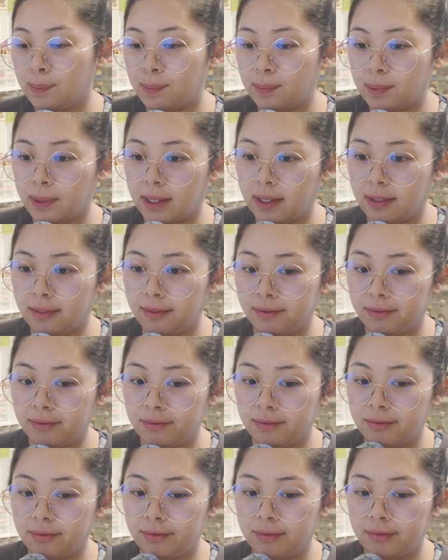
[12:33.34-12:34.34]
But
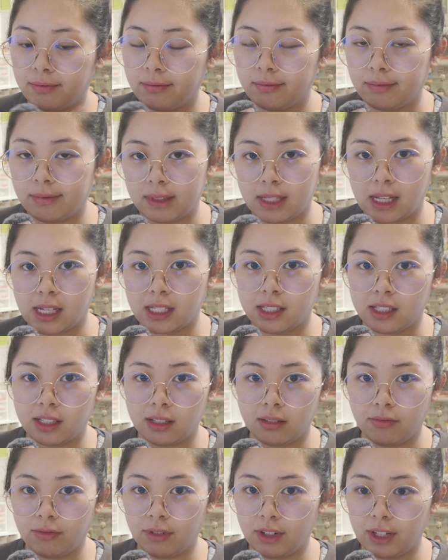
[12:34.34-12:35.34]
that's
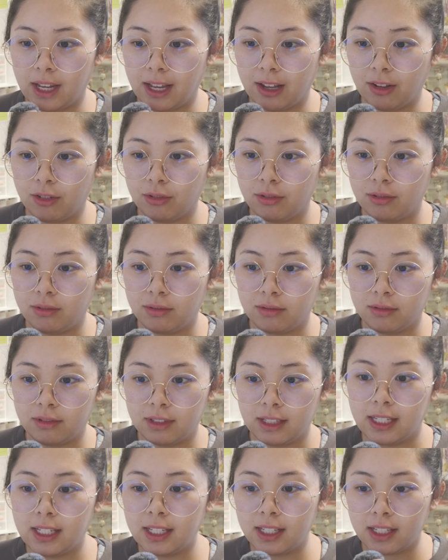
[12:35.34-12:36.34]
it for now.
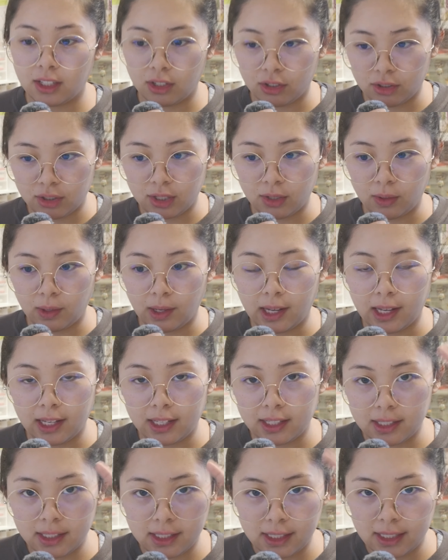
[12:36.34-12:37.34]
I'll see you
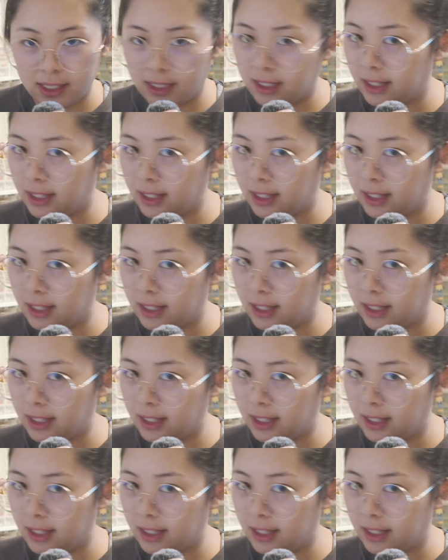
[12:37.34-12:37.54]
guys